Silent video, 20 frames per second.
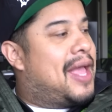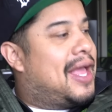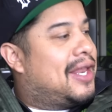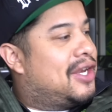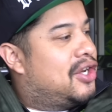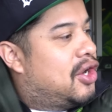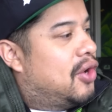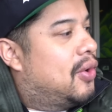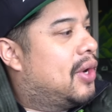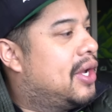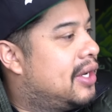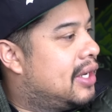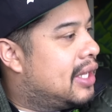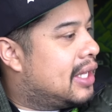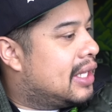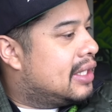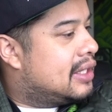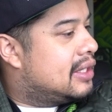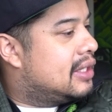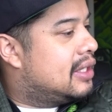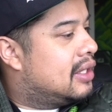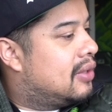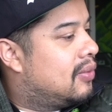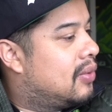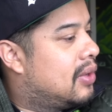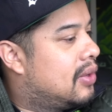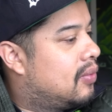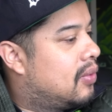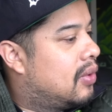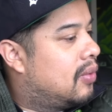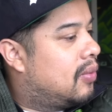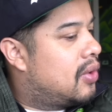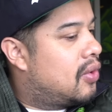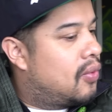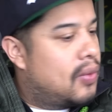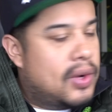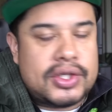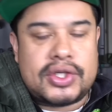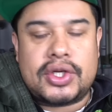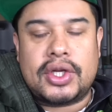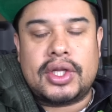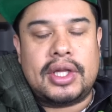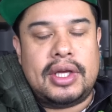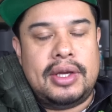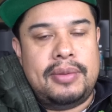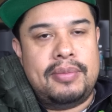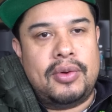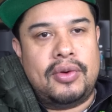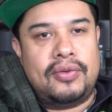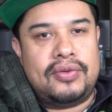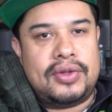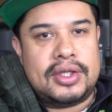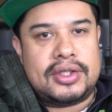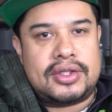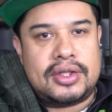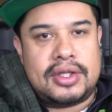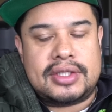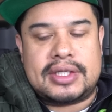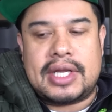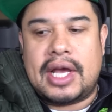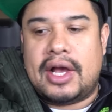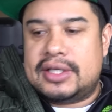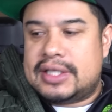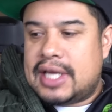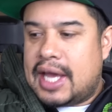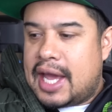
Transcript: Man, you know what? It when when we originally moved into this house,